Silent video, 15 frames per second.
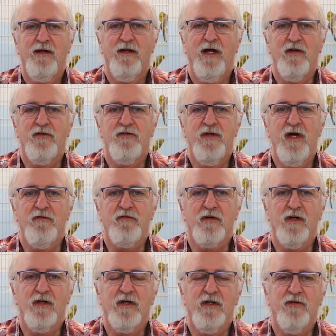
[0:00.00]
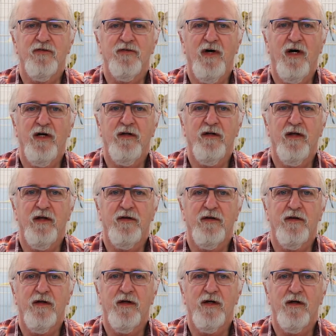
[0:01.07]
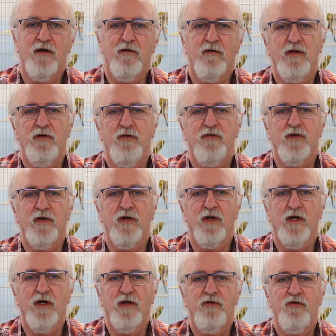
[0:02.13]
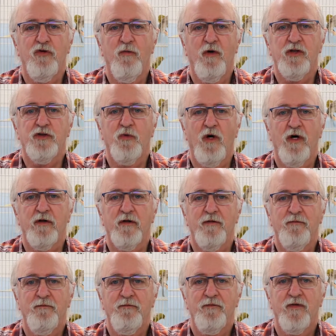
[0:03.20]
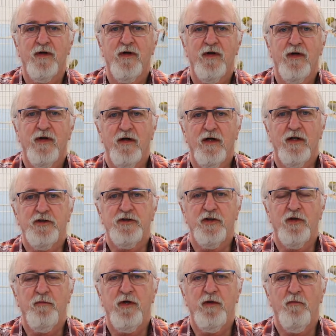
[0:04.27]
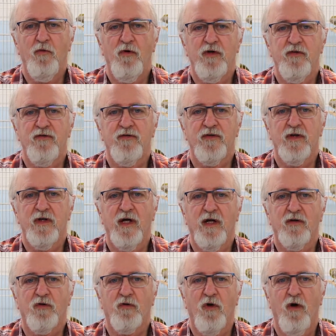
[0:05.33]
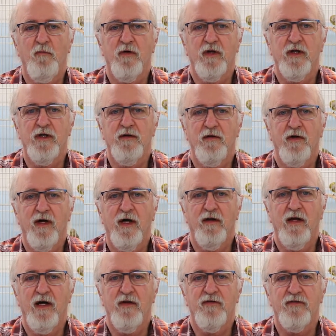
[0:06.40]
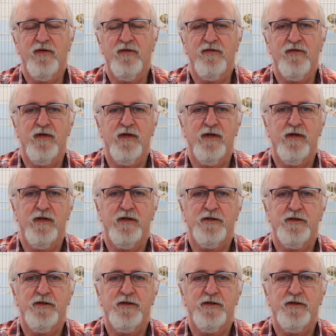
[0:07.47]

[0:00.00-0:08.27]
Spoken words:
That's definitely a sign that they're using too much water. It should be moist and crumbly, and that's the state it